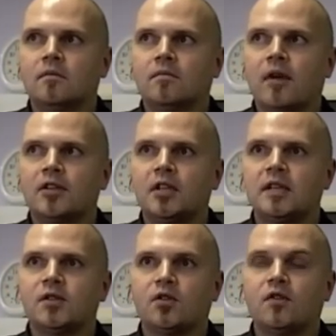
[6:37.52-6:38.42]
branching
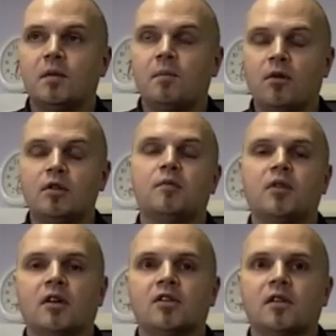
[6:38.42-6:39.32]
into sort of the
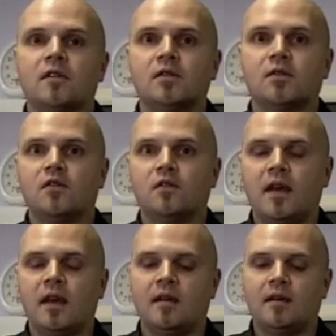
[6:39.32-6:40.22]
post-production and sort of
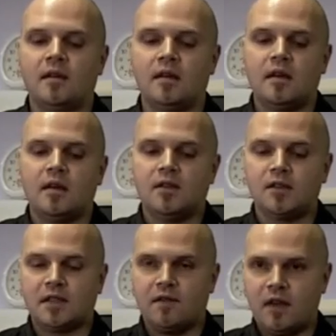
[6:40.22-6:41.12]

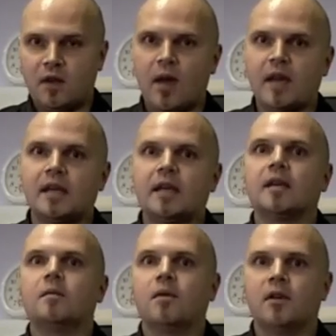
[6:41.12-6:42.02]
just the video editing
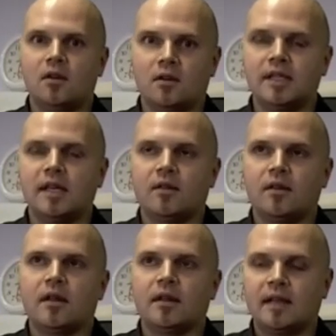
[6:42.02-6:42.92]
and putting it all
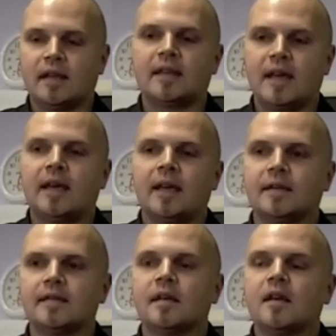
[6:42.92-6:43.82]
together at that
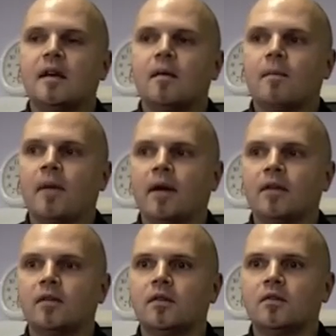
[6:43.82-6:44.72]
end. But
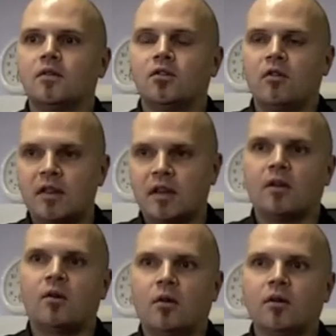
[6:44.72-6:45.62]
during
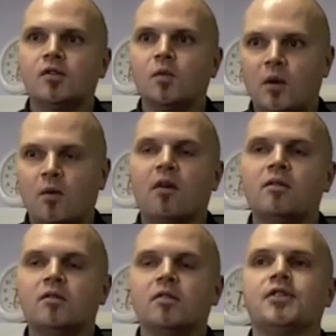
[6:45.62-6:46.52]
that course, we were
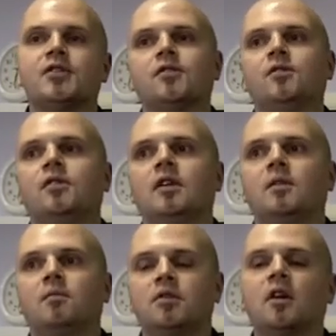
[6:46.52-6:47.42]
introduced to
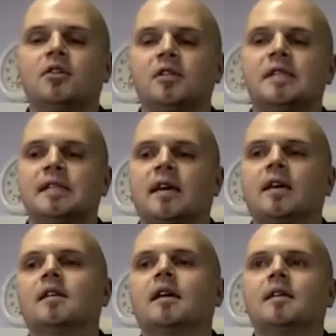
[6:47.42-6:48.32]
the production
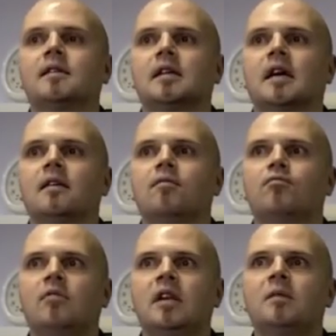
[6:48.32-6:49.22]
side, and I
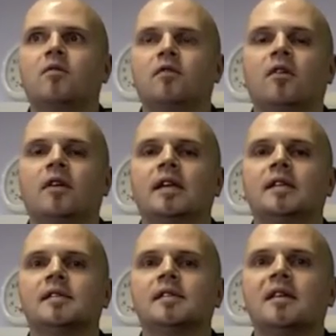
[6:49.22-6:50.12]
really preferred
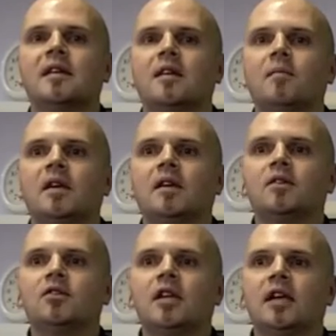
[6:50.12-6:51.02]
it
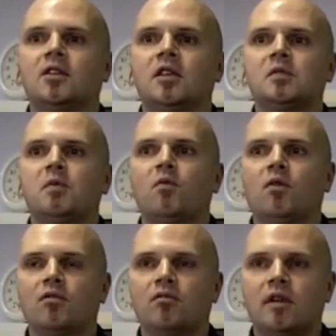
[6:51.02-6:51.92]
because you get a chance to be
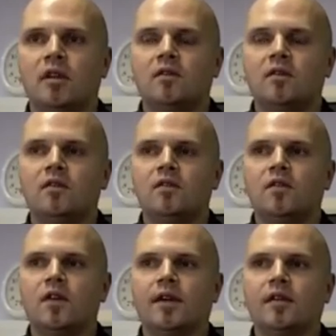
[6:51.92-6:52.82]
more creative.
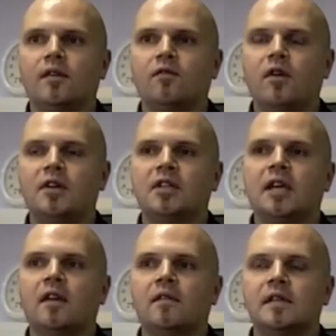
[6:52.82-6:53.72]
You've got a fresh
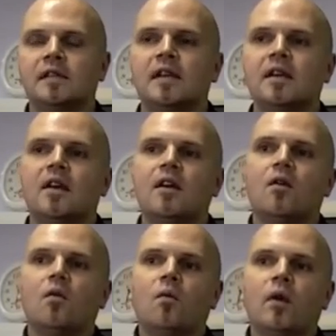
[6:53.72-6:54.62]
canvas.
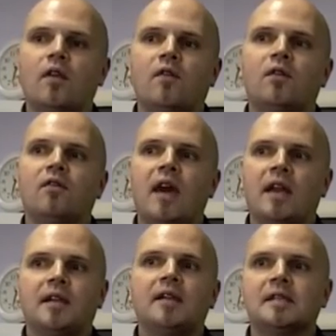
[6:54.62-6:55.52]
Whenever you're
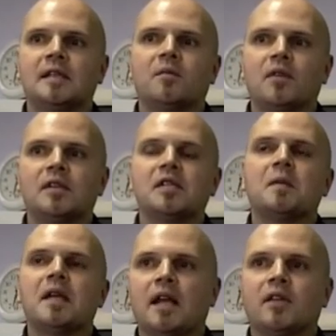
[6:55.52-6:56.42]
editing something that
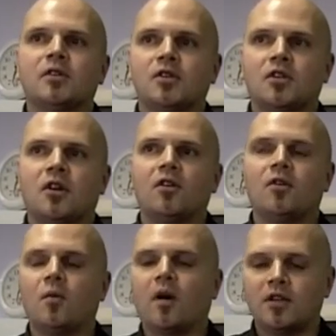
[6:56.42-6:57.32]
somebody else has shot,
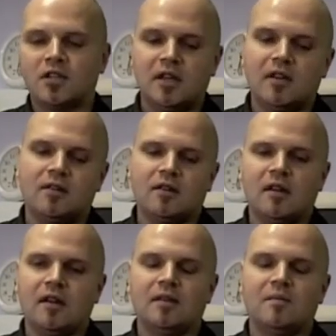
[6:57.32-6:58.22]
you're watching it and you're
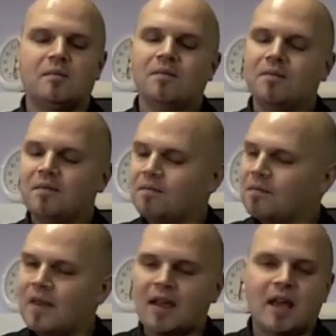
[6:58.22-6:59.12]
thinking,
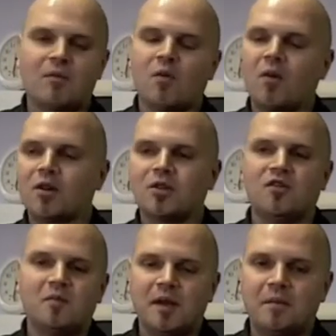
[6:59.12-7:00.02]
that camera work should
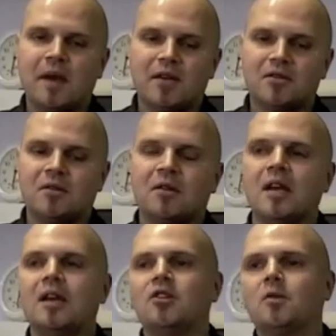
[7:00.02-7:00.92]
have been better,
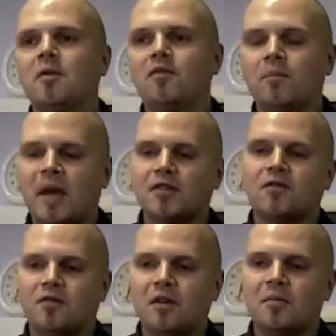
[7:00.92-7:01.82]
should have been better
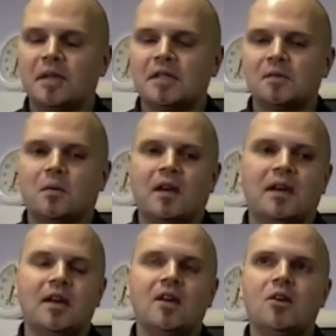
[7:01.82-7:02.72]
framed this
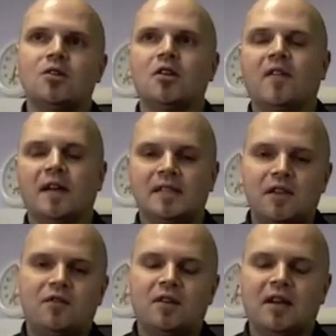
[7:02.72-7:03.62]
way, should have had
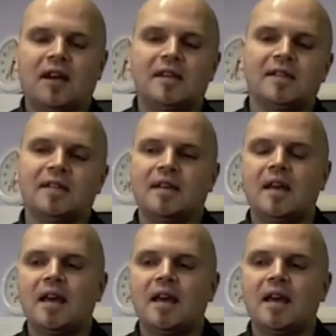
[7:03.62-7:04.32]
different lighting.